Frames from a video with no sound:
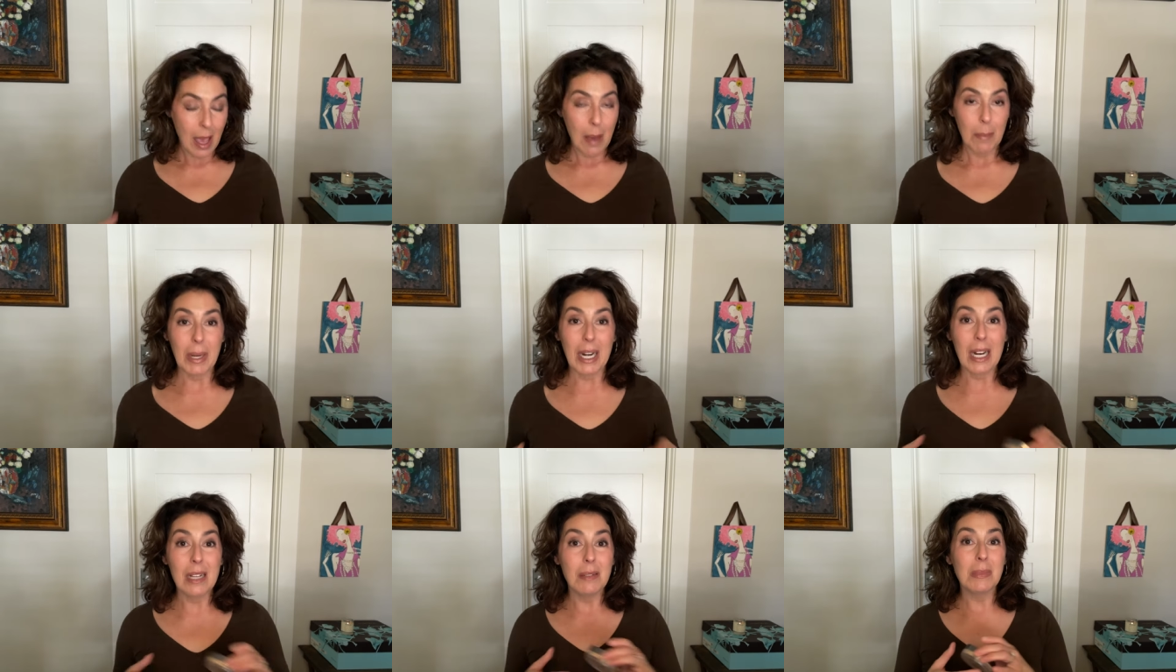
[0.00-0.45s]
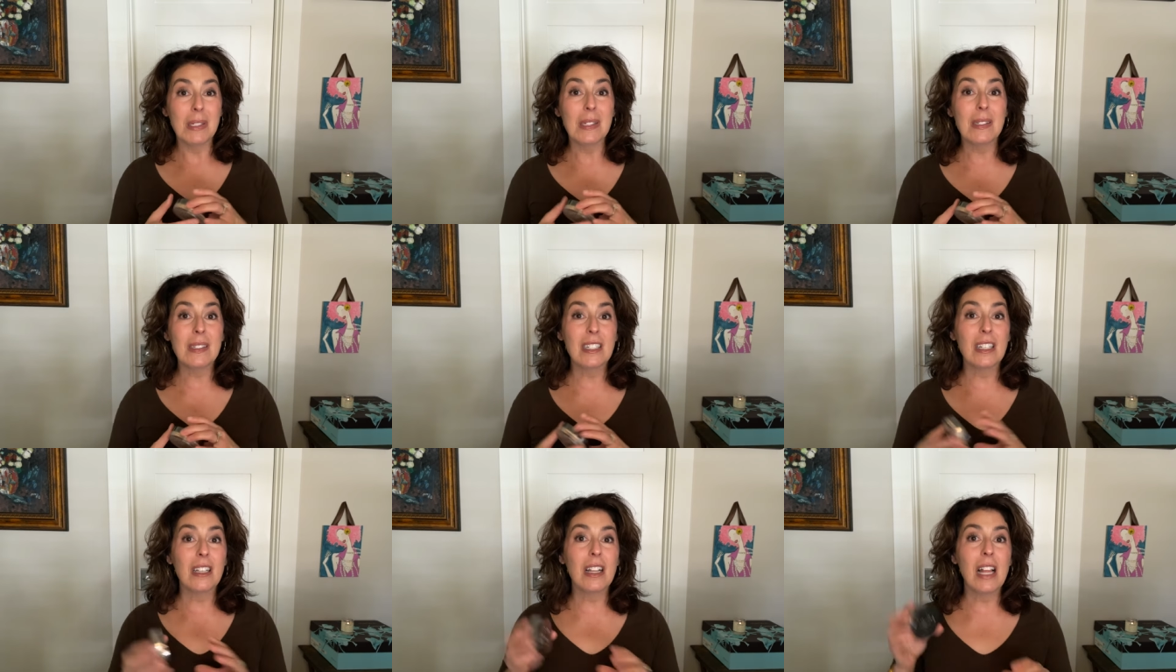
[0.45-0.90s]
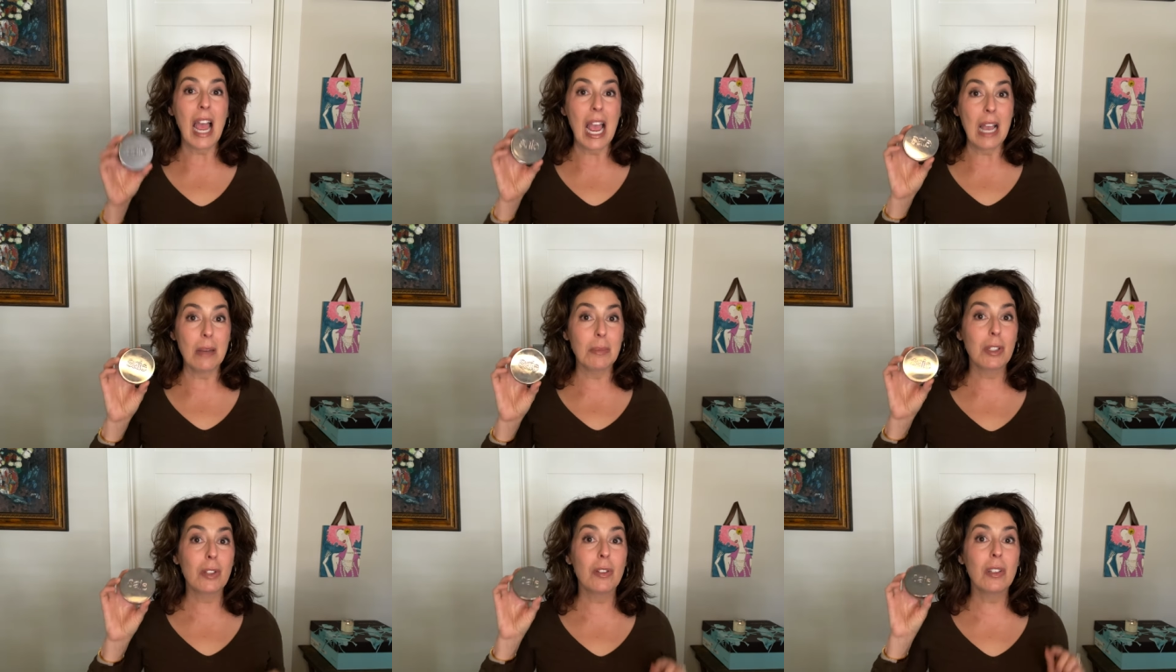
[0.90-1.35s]
but I'm still
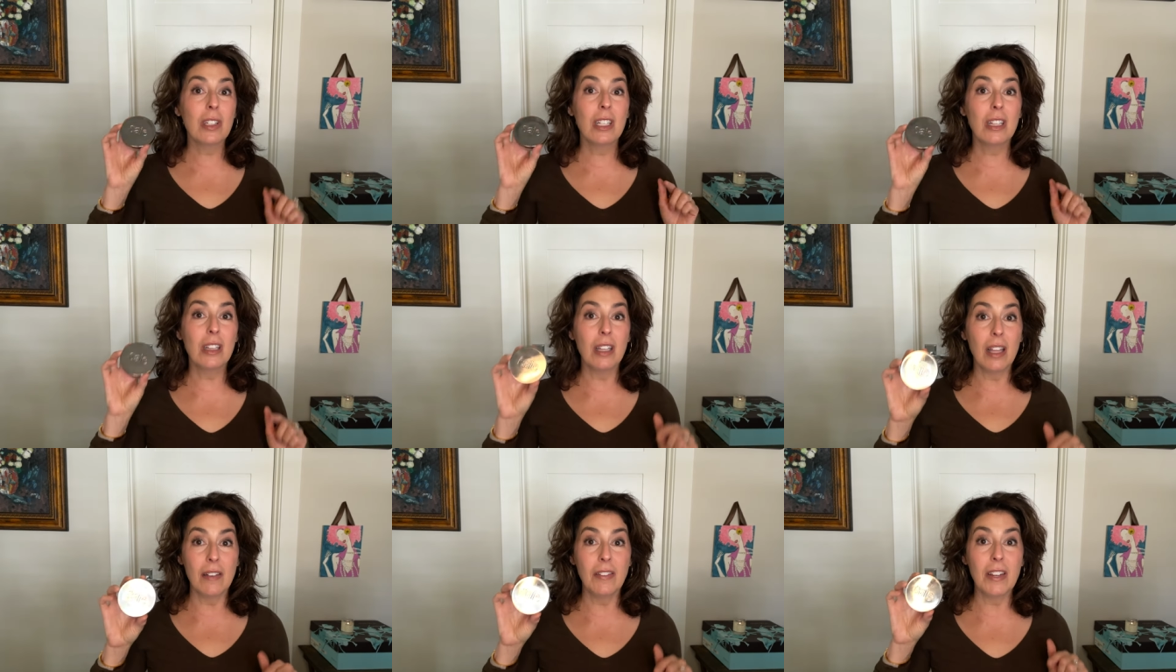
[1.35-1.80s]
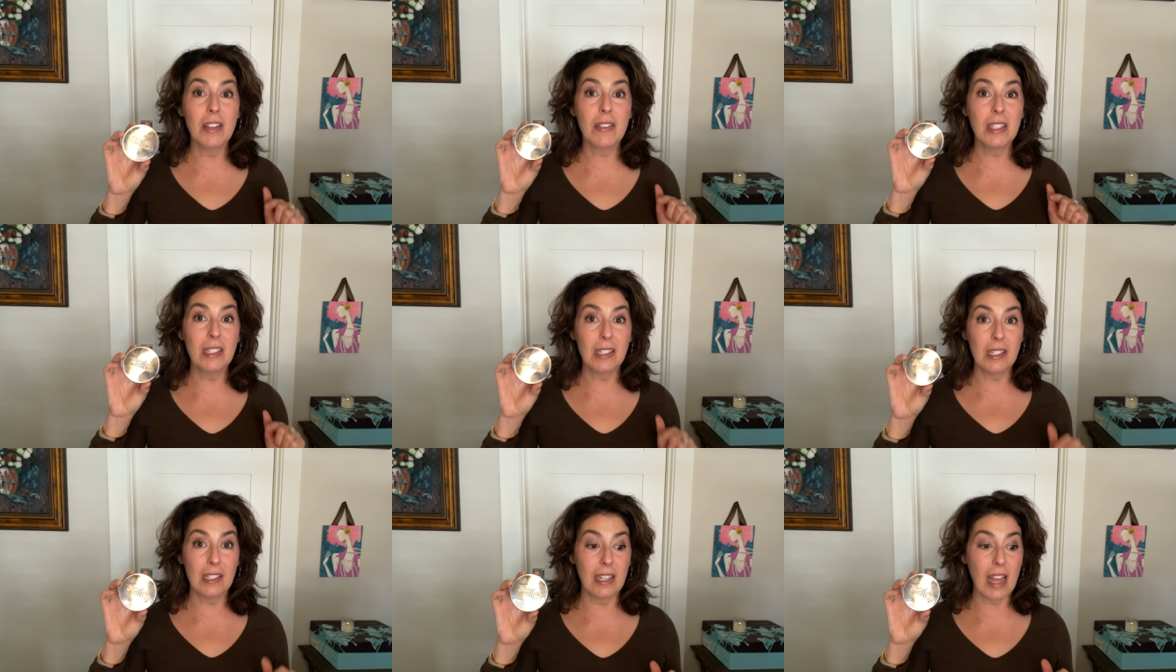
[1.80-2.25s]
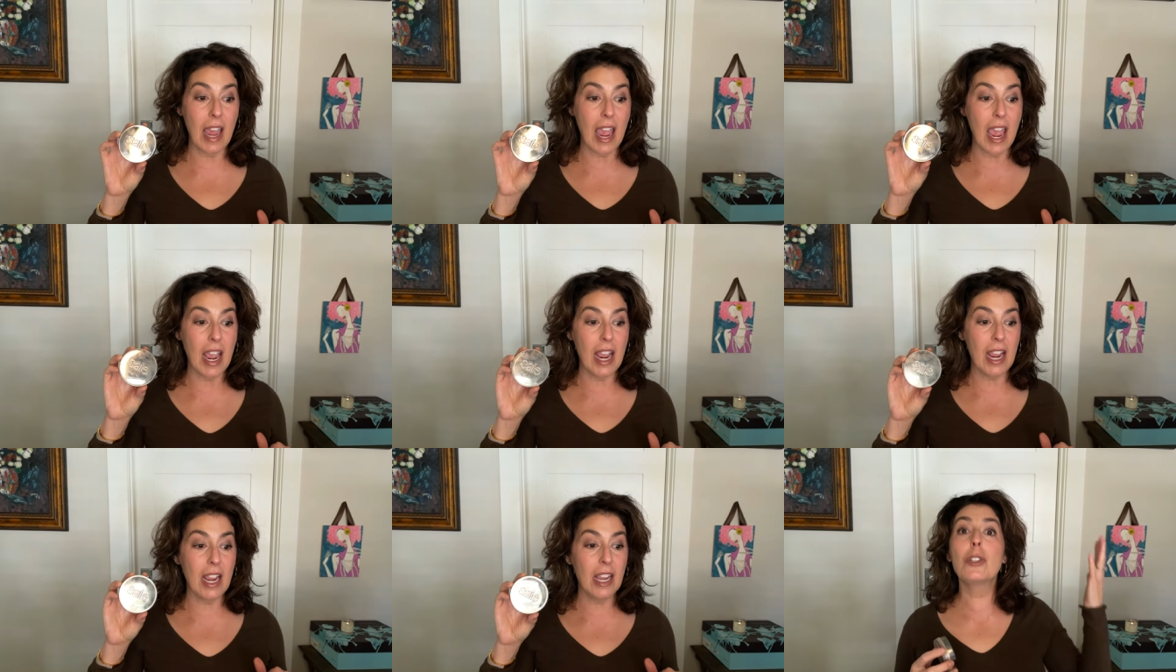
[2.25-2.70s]
absolutely loving the
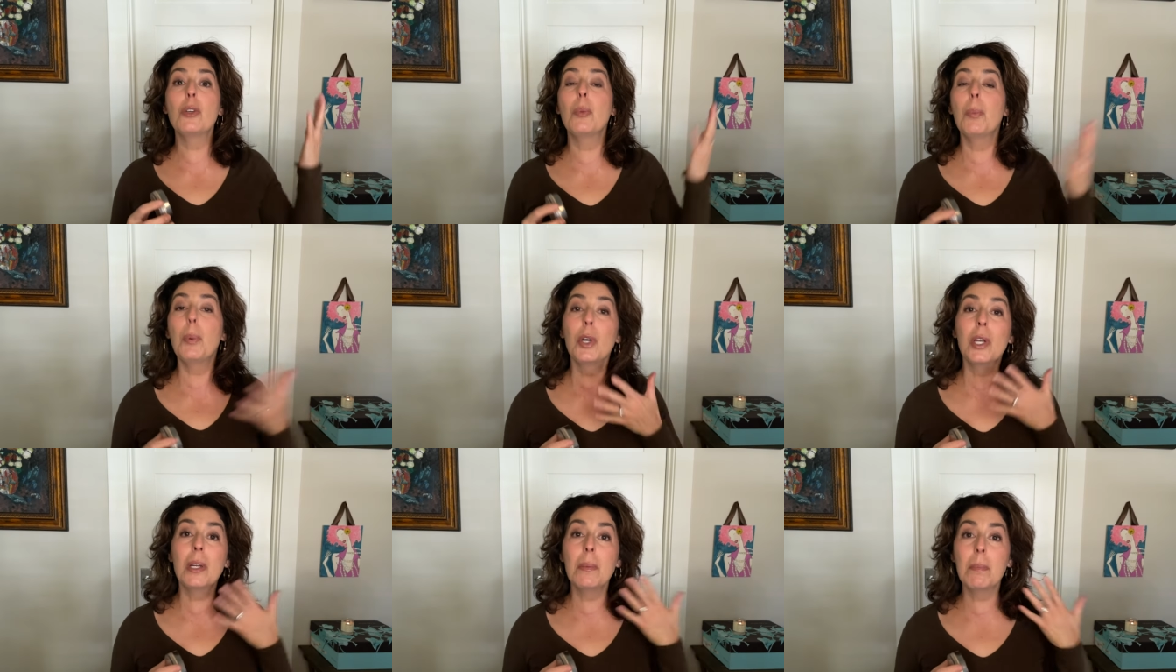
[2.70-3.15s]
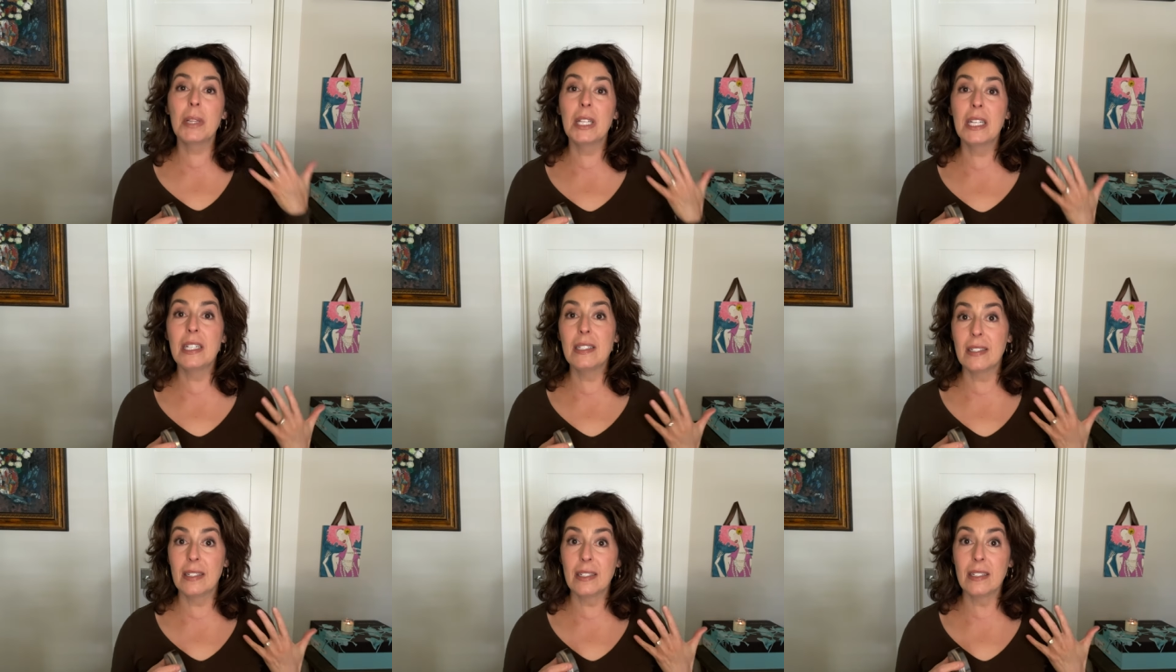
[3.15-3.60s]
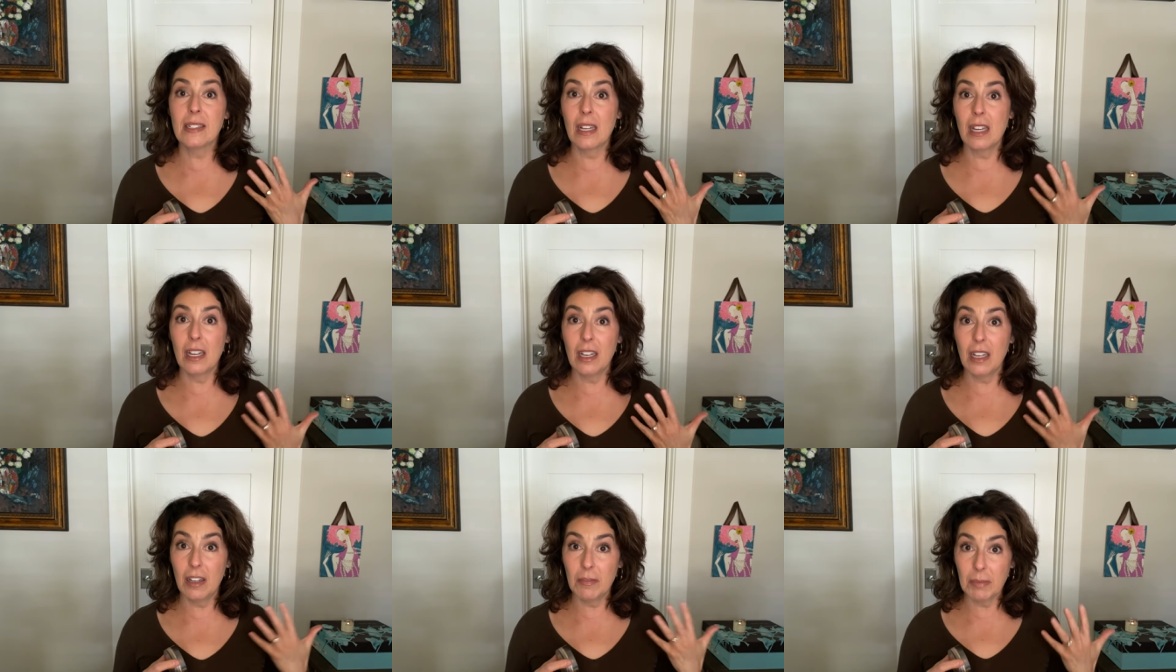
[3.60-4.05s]
Saie to put in places
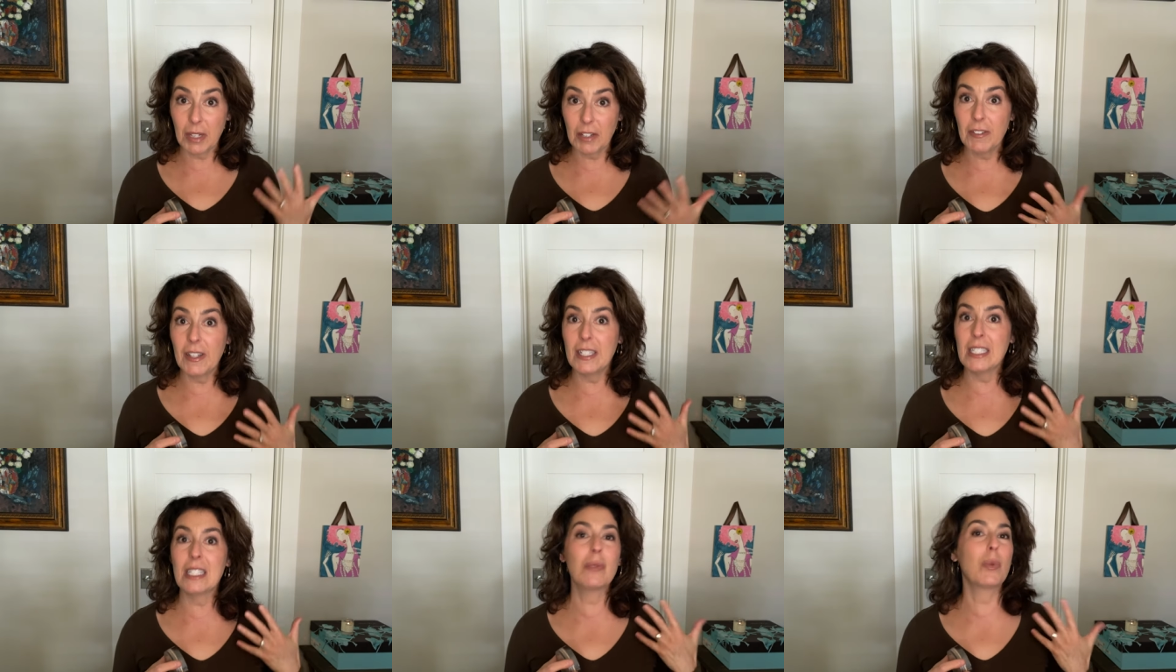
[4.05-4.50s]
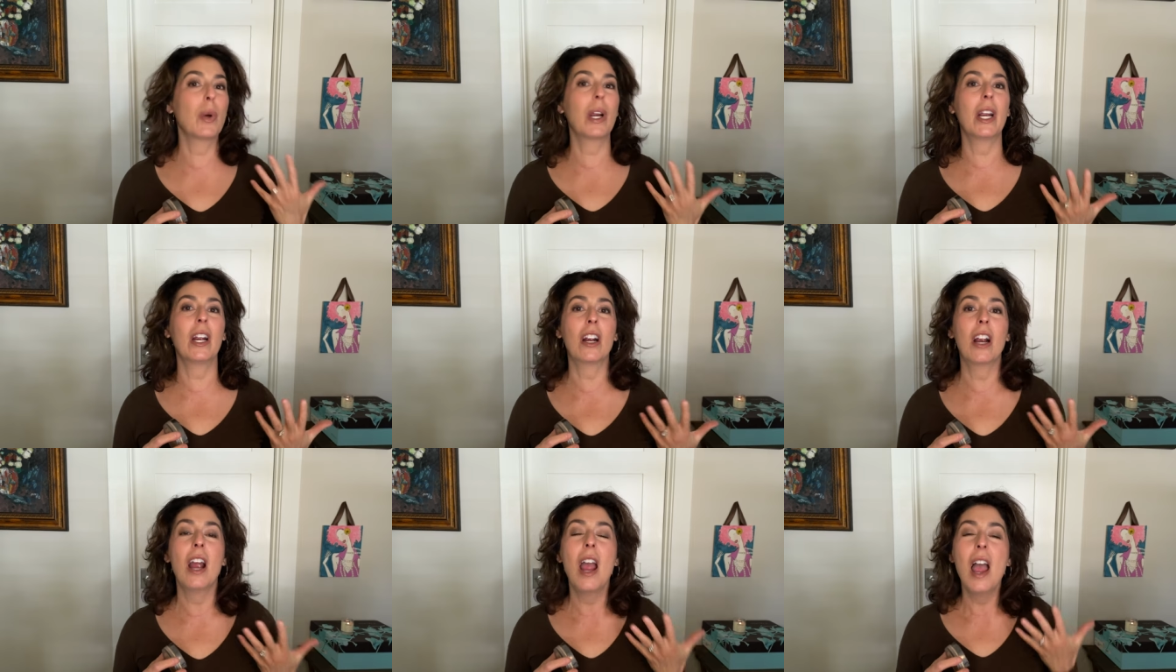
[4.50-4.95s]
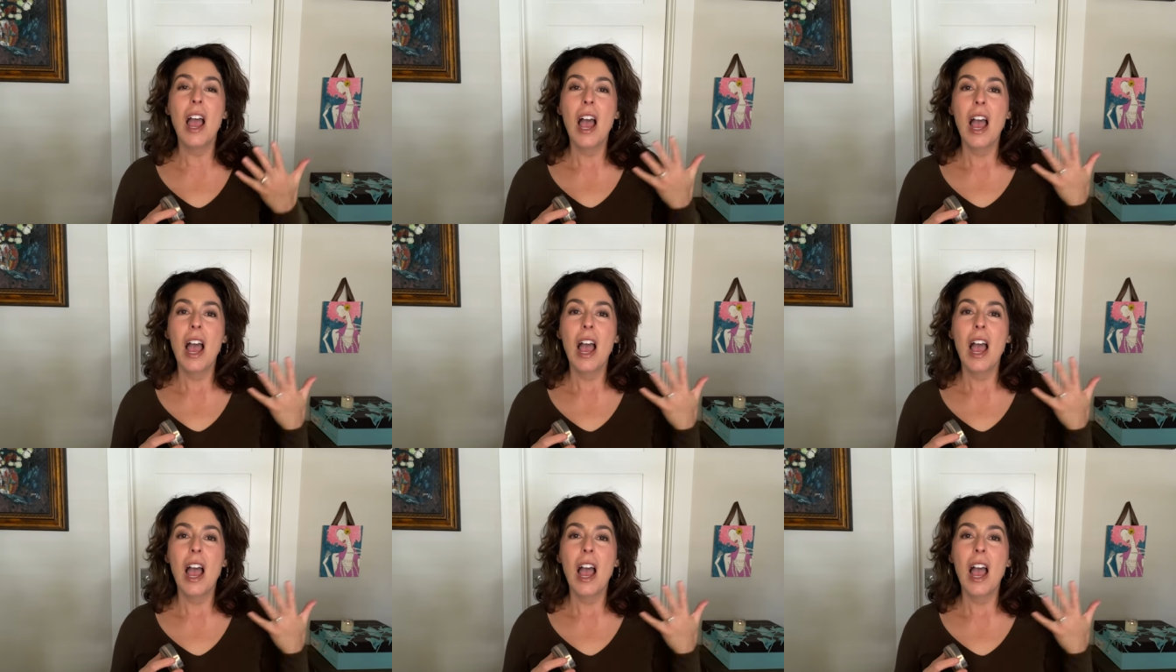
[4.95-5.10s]
on my face where